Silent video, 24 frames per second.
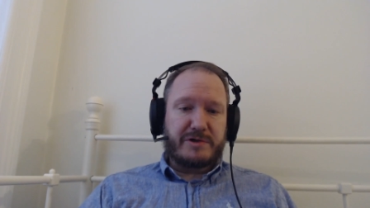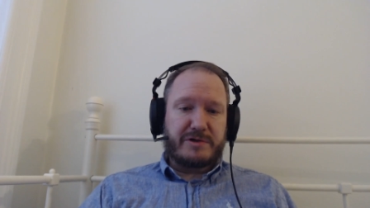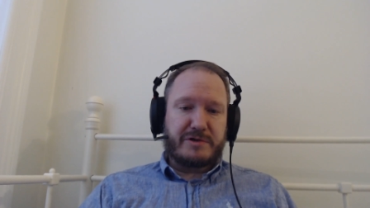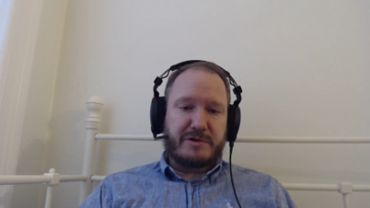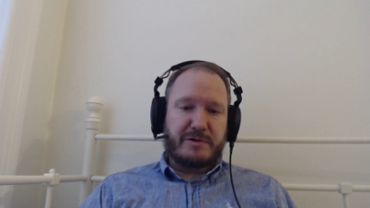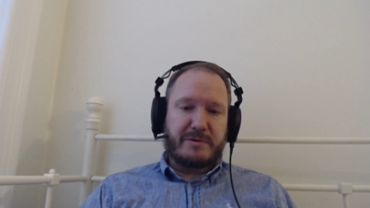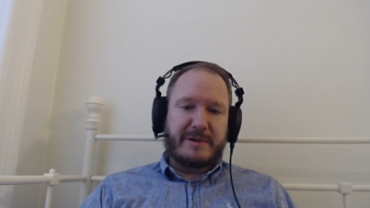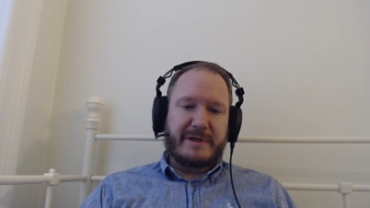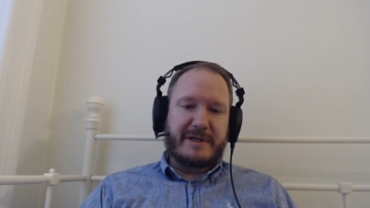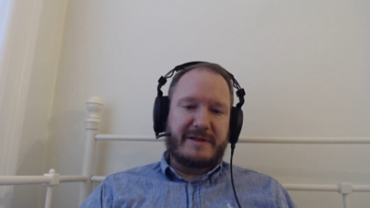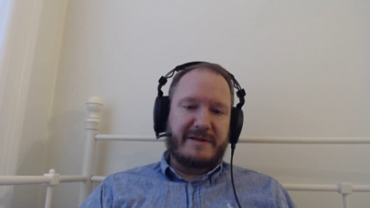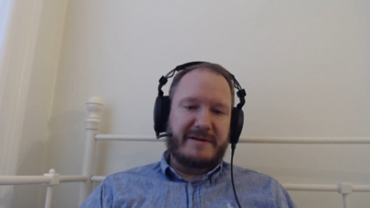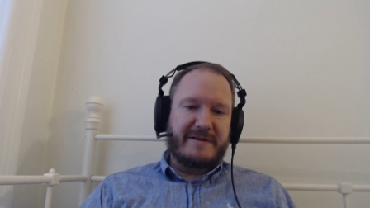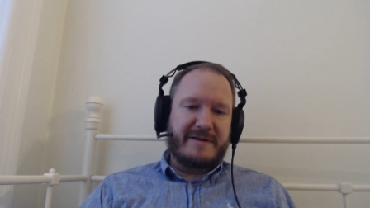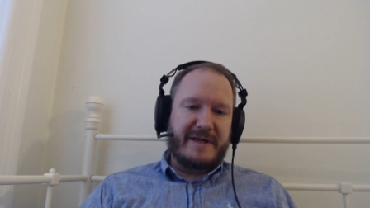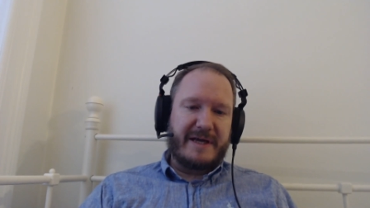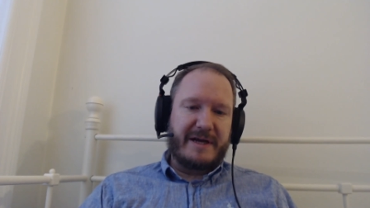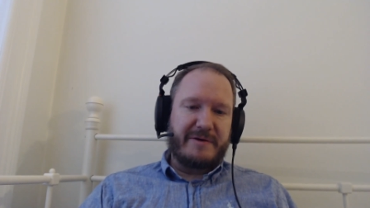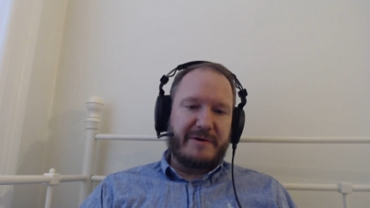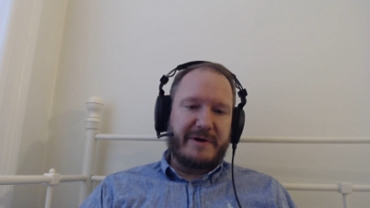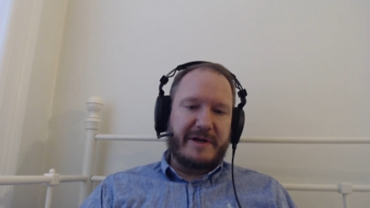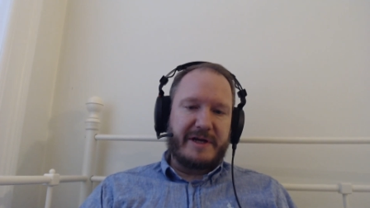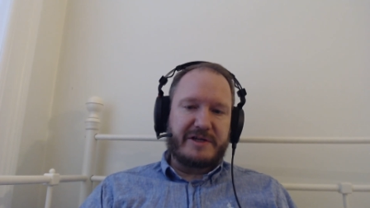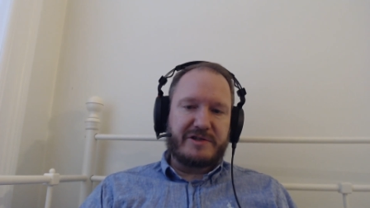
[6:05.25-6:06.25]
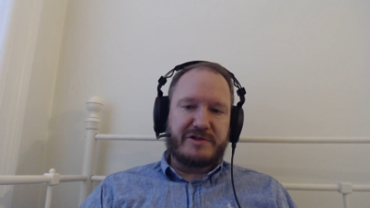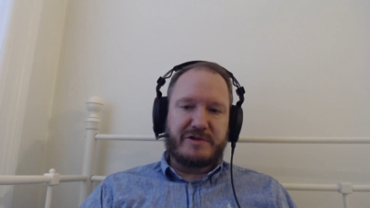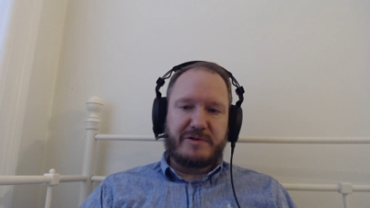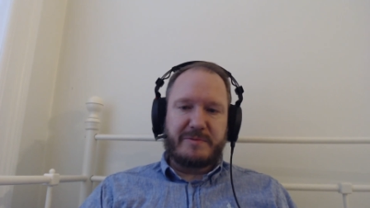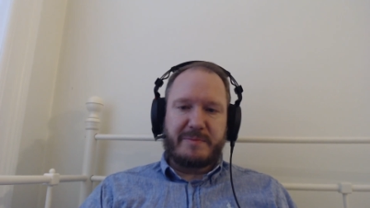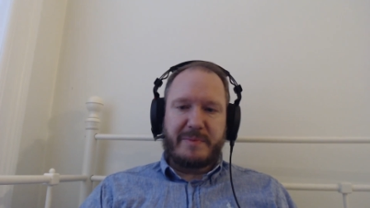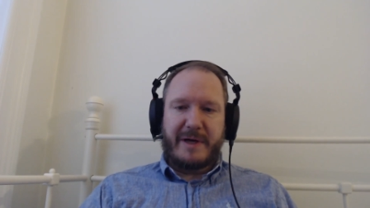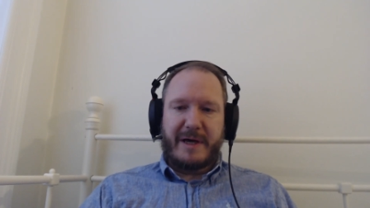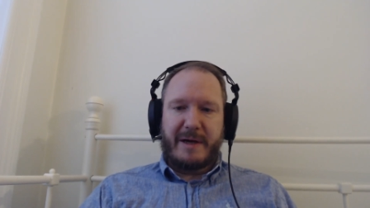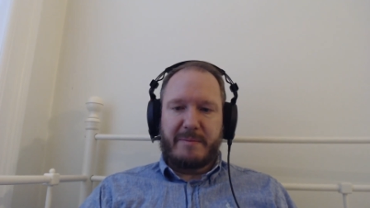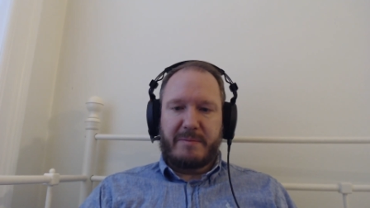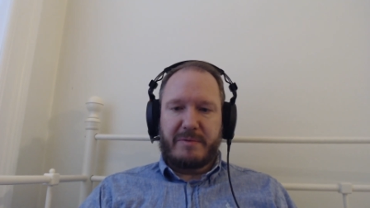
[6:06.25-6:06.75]
So in theory, he should
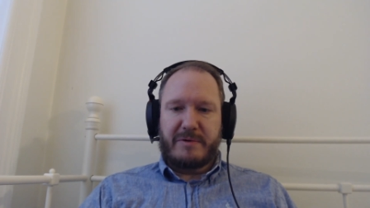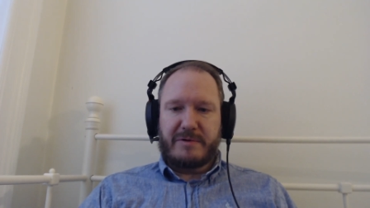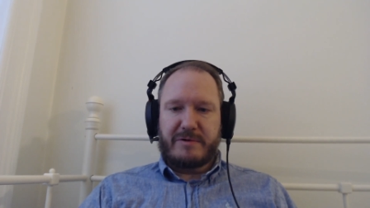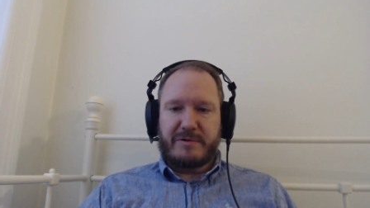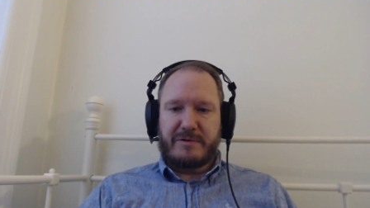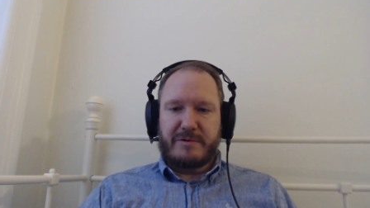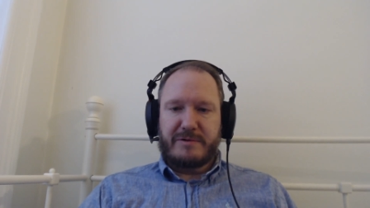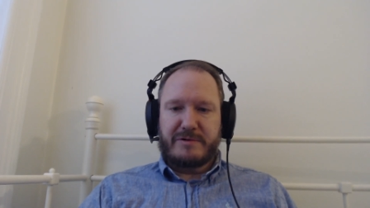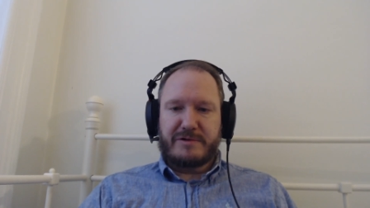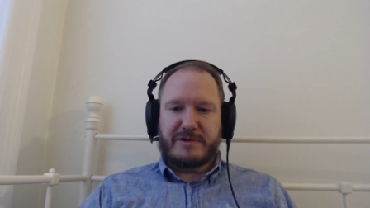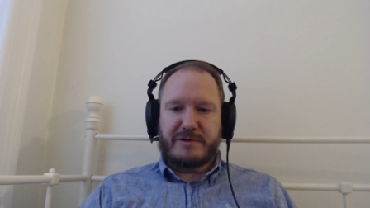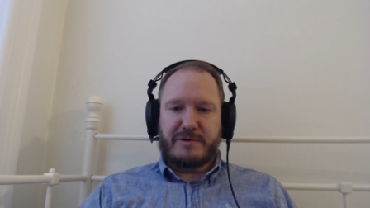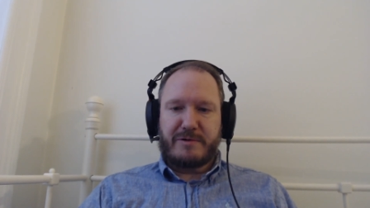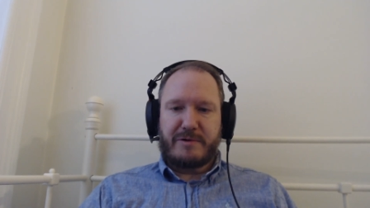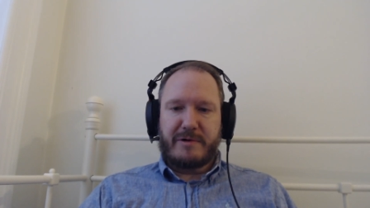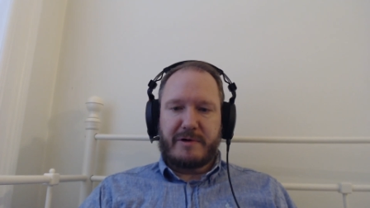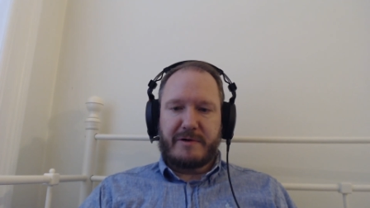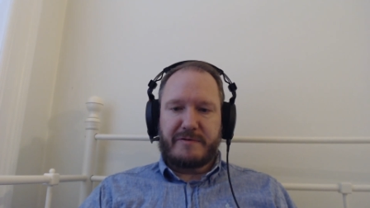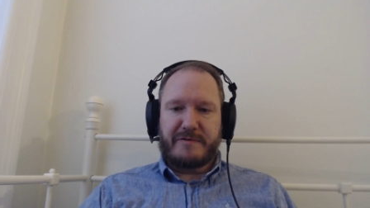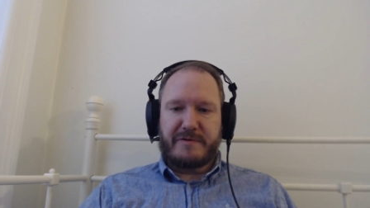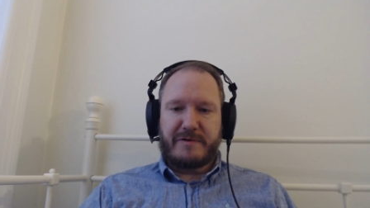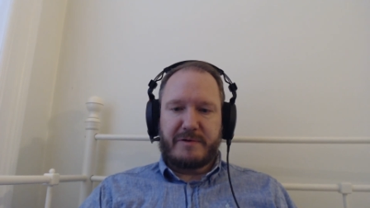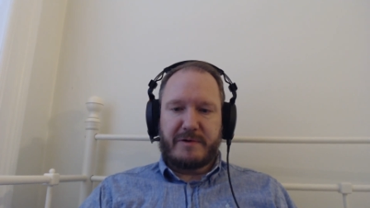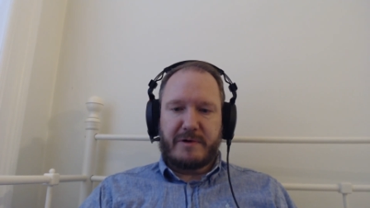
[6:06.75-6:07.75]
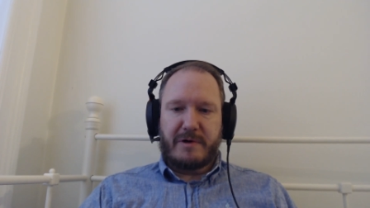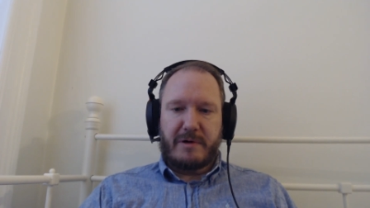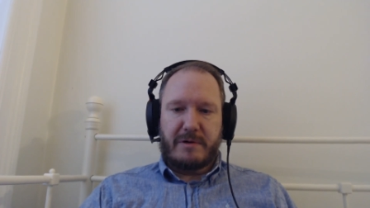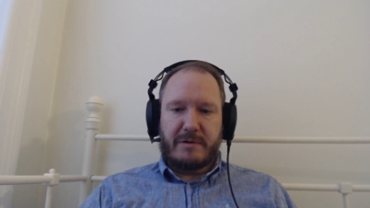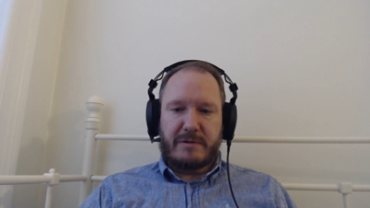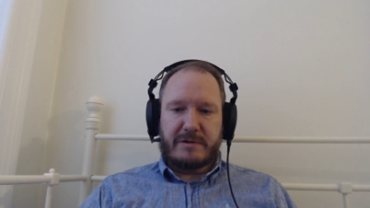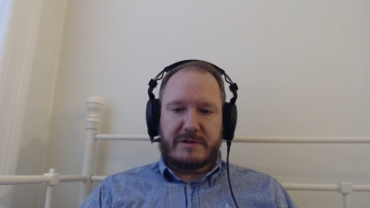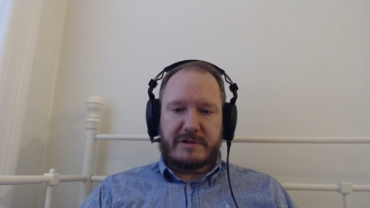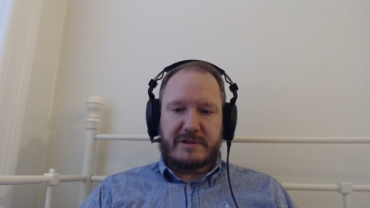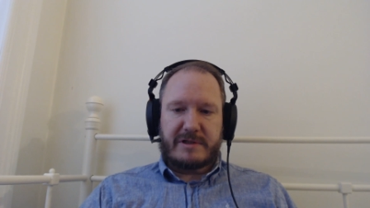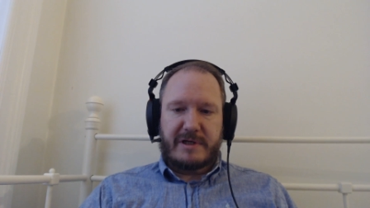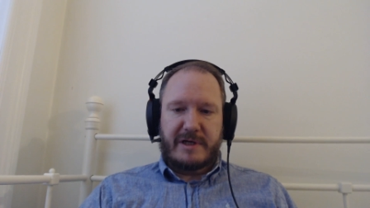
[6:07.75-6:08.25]
be able to score a few
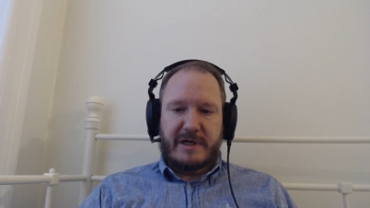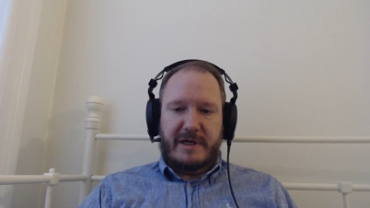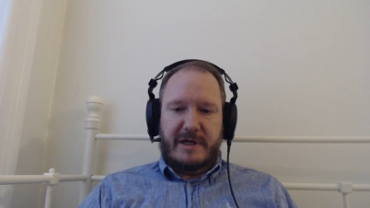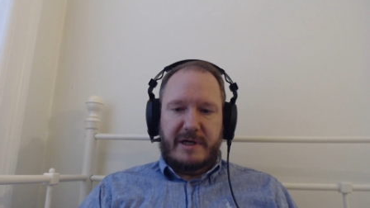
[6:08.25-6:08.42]
goals.